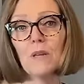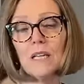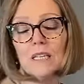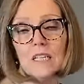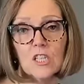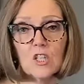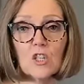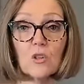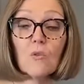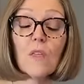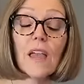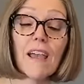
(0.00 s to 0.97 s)
beans
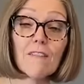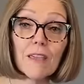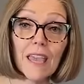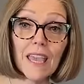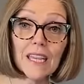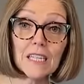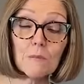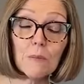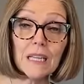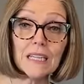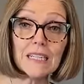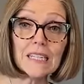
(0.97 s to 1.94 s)
too. They have canned
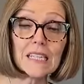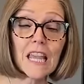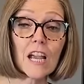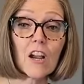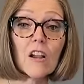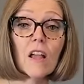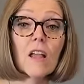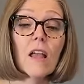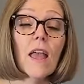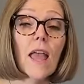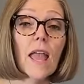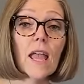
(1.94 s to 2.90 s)
beans there,
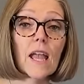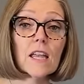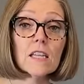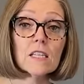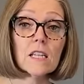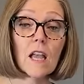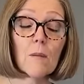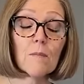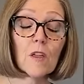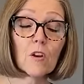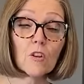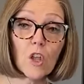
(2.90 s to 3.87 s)
and
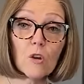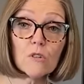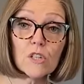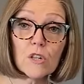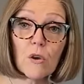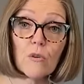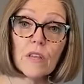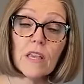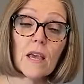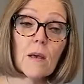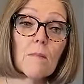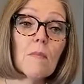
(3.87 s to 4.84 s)
they're low
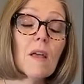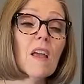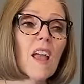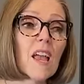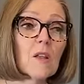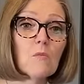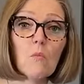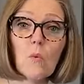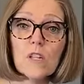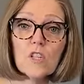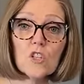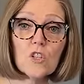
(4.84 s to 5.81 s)
sodium. And
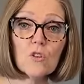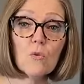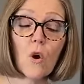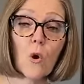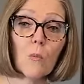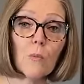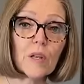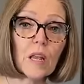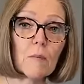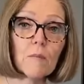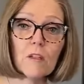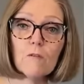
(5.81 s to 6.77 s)
once you open
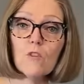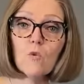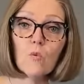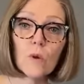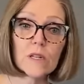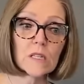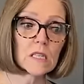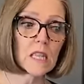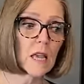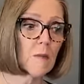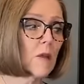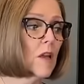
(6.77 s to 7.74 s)
them, if you rinse
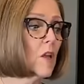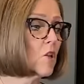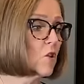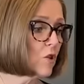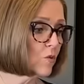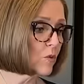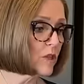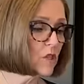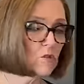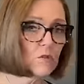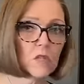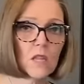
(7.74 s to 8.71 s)
them, you can
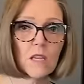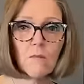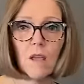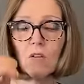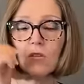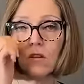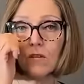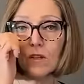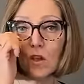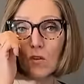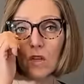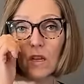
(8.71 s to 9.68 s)
reduce the amount of
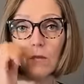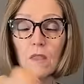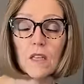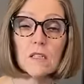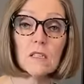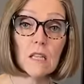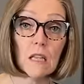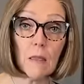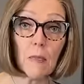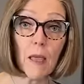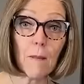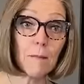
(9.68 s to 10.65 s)
sodium that's
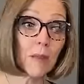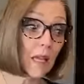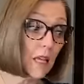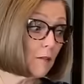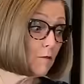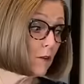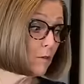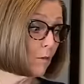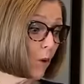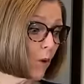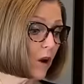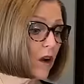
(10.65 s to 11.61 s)
in them even
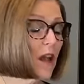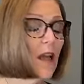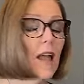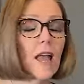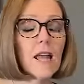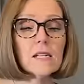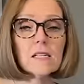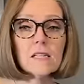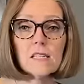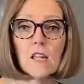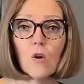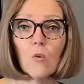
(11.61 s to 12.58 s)
more. And
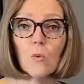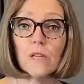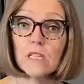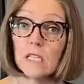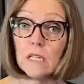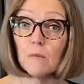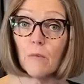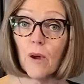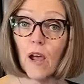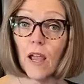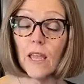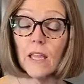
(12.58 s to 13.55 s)
so we did
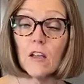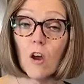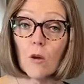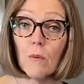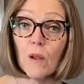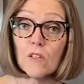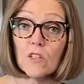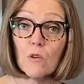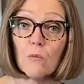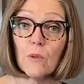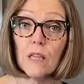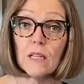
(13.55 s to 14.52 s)
buy
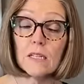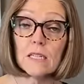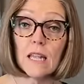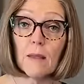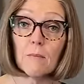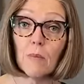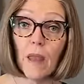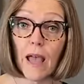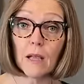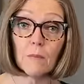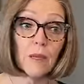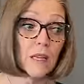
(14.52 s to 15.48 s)
garbanzo beans and
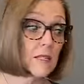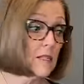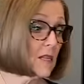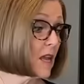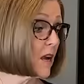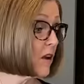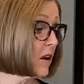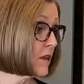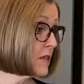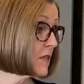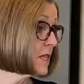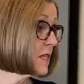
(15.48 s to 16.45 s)
black beans there
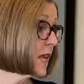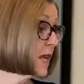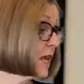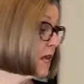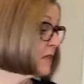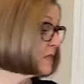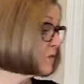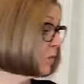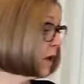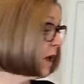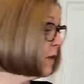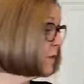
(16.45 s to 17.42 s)
today as
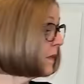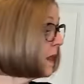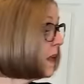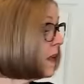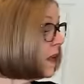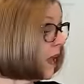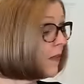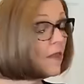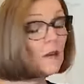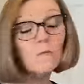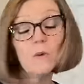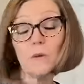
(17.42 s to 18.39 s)
well. And
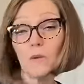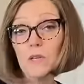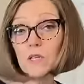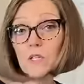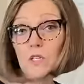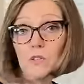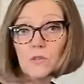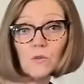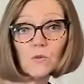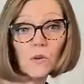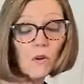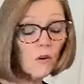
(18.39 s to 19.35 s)
then we went
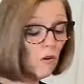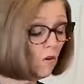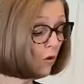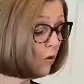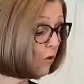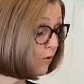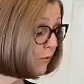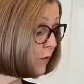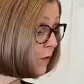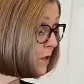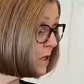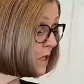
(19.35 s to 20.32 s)
to Whole
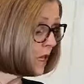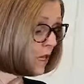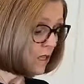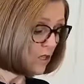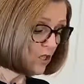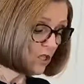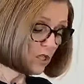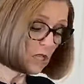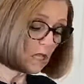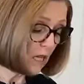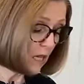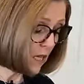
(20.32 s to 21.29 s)
Foods just to
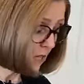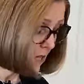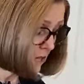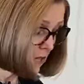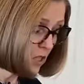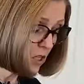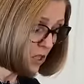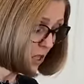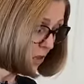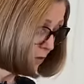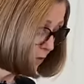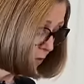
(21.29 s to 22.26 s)
get just
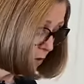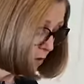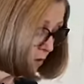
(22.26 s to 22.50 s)
a few